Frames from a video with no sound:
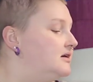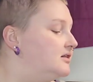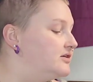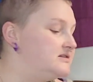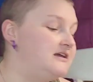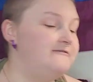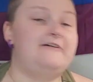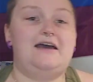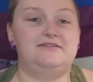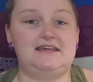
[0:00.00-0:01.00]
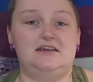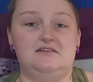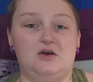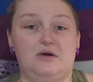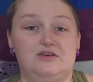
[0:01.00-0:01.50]
looks like 5
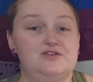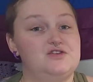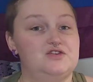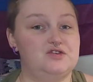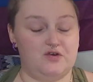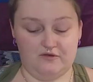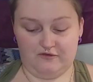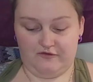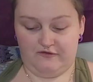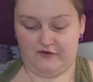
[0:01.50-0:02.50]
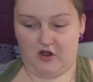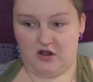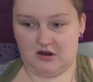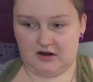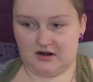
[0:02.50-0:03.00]
skeins going so
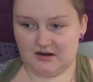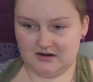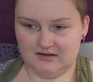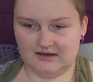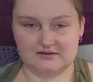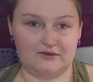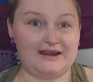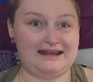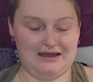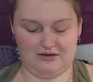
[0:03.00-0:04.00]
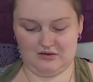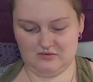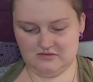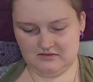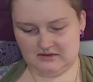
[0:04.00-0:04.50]
far as of right
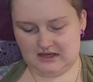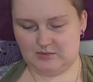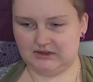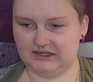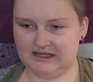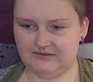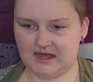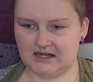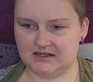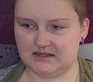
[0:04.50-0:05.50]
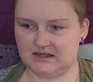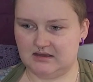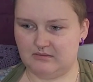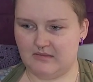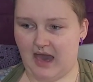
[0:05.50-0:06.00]
now. I believe that is the
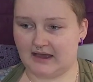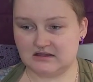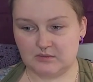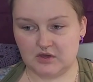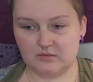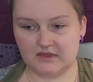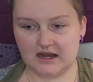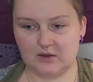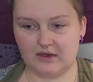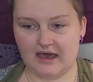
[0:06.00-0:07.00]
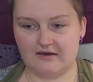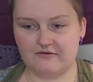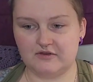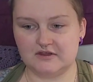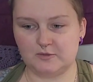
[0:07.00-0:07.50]
maximum that I will have
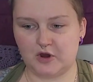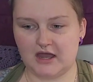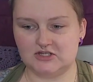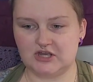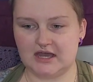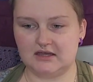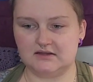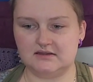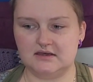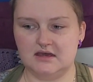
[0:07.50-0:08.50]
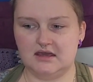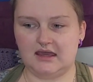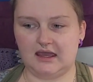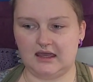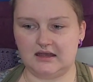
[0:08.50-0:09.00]
for this project,
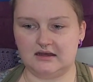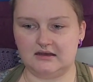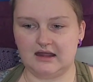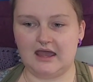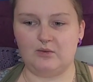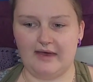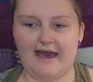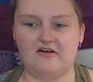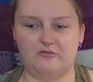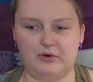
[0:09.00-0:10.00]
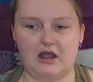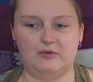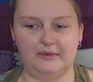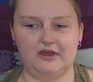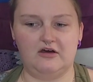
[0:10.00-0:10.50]
and I will have
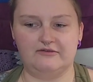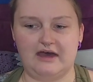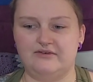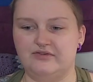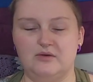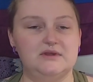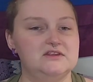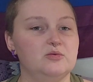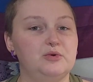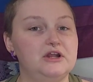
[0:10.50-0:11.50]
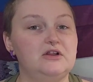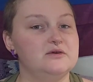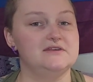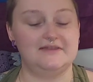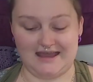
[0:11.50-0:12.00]
probably all 5 of them until pretty
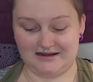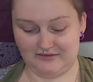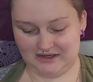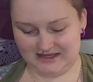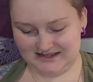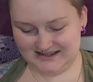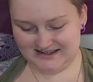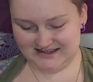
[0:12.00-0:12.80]
close to the end of it.